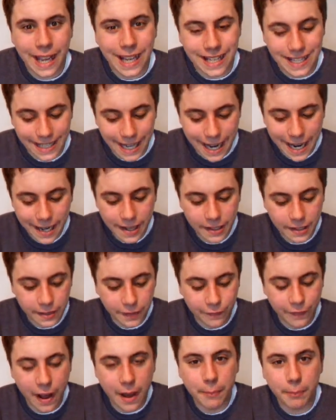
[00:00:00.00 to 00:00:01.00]
It's
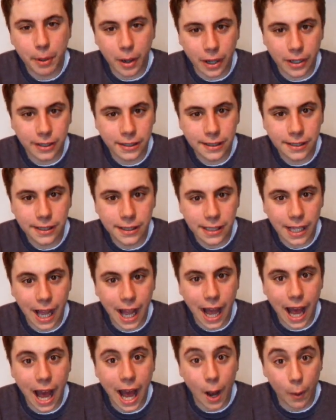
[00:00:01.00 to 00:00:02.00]
taken vampires
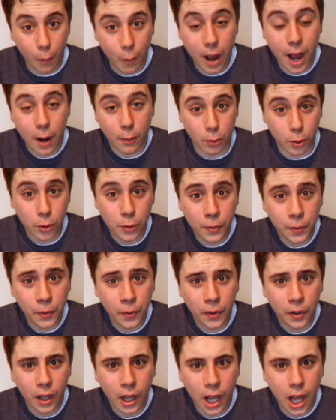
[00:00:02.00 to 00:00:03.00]
and
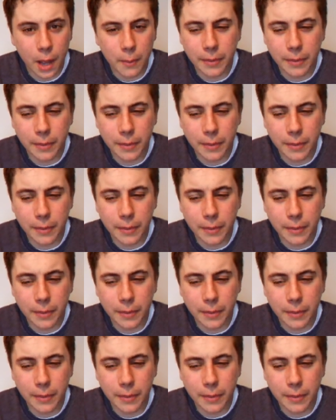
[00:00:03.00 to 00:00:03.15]
werewolves.